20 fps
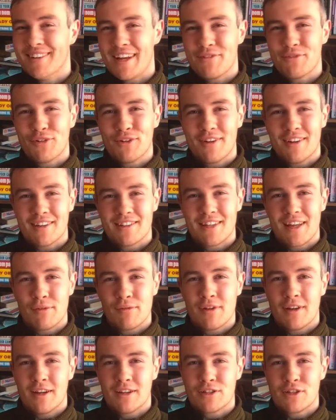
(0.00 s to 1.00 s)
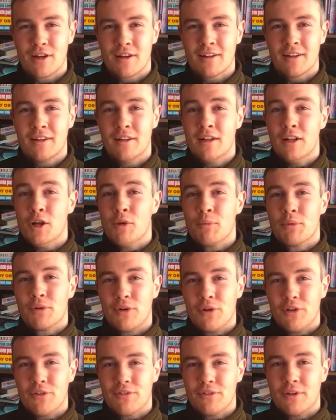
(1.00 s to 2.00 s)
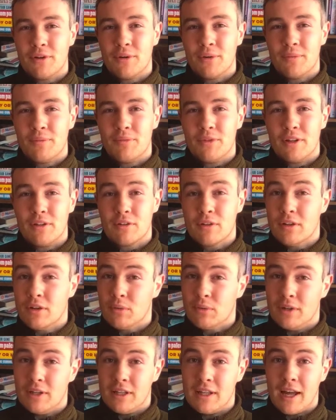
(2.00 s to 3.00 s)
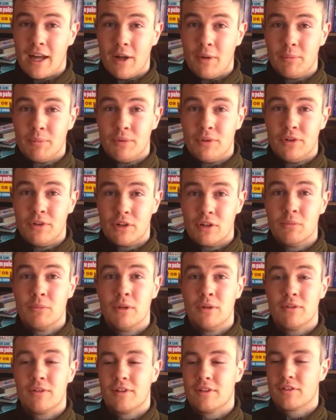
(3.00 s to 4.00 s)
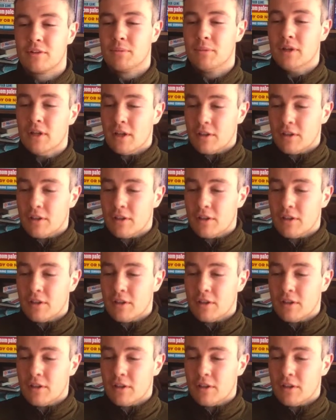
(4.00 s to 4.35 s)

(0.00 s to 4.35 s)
Everyone likes having hot chocolate, but also it's going to really help your immune system.